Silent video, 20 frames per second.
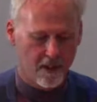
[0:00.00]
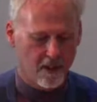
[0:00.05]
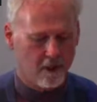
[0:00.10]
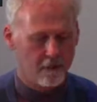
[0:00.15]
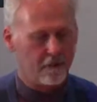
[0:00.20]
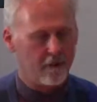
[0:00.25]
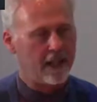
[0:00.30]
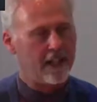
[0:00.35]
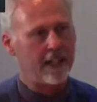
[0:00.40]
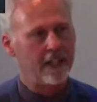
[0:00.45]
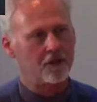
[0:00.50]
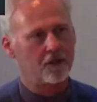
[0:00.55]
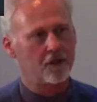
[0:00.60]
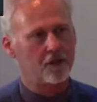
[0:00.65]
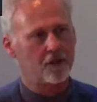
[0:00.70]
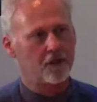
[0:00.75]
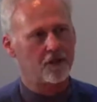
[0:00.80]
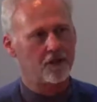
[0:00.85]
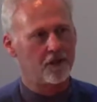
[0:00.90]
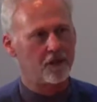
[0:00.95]
financial
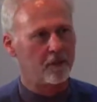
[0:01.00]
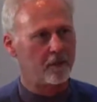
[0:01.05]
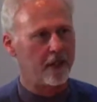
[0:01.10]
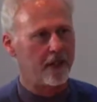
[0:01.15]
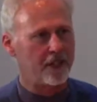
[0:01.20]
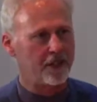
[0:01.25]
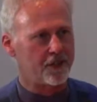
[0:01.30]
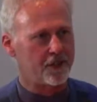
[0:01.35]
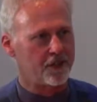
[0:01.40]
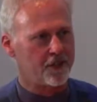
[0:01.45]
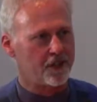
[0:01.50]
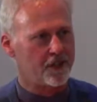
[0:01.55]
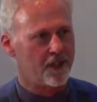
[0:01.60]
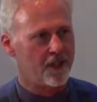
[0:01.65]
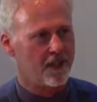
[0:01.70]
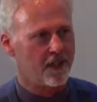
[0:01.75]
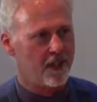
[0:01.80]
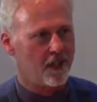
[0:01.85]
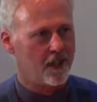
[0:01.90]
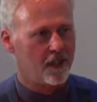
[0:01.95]
considerations
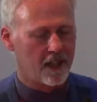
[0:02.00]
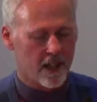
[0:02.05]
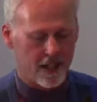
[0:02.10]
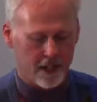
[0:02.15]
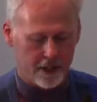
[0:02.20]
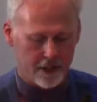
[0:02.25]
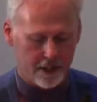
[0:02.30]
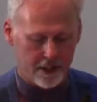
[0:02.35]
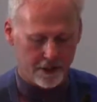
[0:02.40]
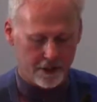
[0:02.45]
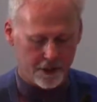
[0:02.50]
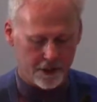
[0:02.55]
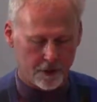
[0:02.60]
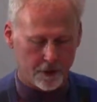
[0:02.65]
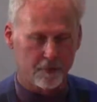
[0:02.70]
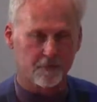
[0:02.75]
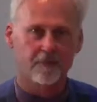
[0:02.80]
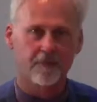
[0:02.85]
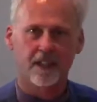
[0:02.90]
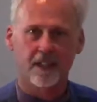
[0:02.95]
are not an issue.
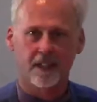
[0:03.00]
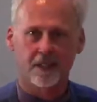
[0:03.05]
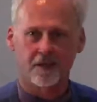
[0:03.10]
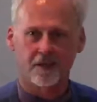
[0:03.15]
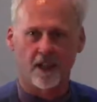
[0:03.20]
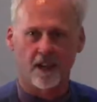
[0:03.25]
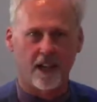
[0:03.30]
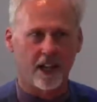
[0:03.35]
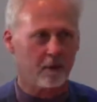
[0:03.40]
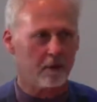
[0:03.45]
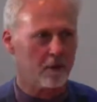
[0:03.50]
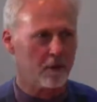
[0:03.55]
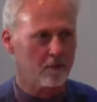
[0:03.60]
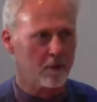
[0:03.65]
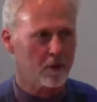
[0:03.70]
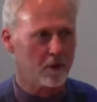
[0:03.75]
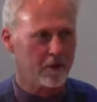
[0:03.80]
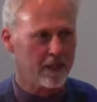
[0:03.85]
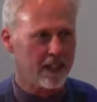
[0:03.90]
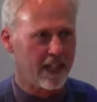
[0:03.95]
It's a Hollywood
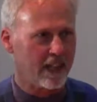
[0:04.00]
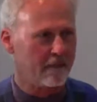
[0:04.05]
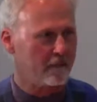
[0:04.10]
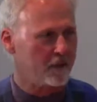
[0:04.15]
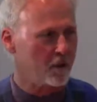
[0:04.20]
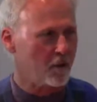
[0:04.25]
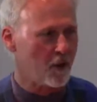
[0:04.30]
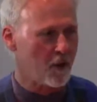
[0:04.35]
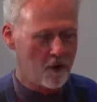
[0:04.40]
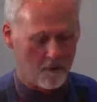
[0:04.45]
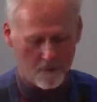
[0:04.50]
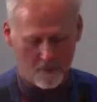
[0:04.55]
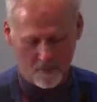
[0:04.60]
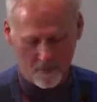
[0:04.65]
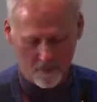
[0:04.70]
movie, after all.